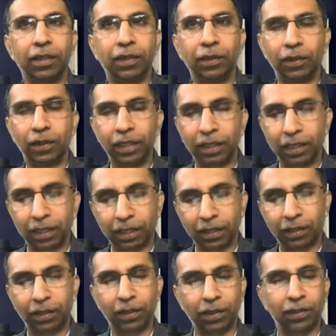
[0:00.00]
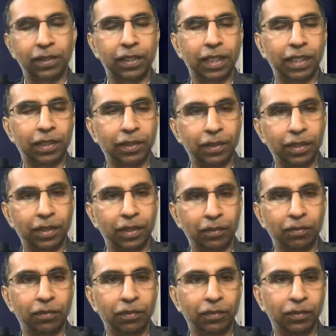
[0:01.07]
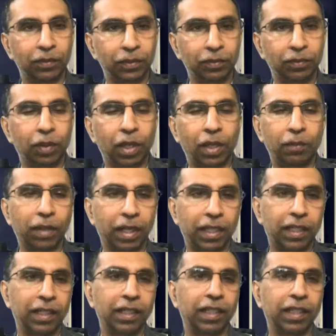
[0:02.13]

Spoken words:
Only thing you have to stick to the format.